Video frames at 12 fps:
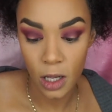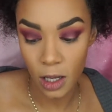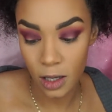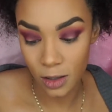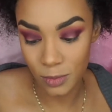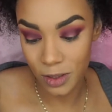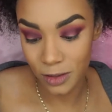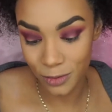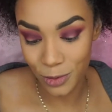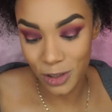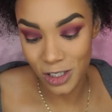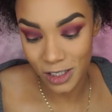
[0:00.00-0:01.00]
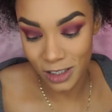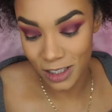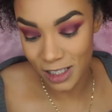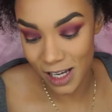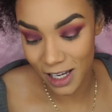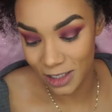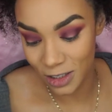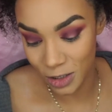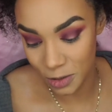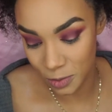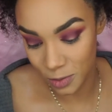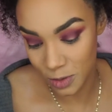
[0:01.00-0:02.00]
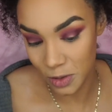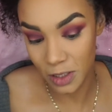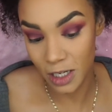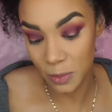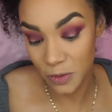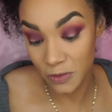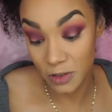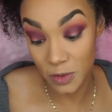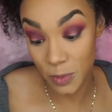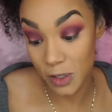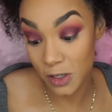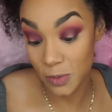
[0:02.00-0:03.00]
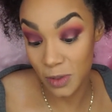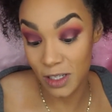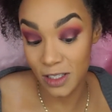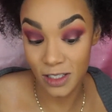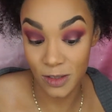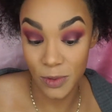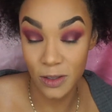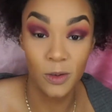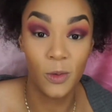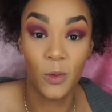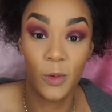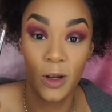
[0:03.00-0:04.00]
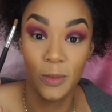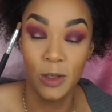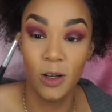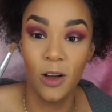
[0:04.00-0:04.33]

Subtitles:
Unfortunately, I don't know the name of this brush because it's been rubbed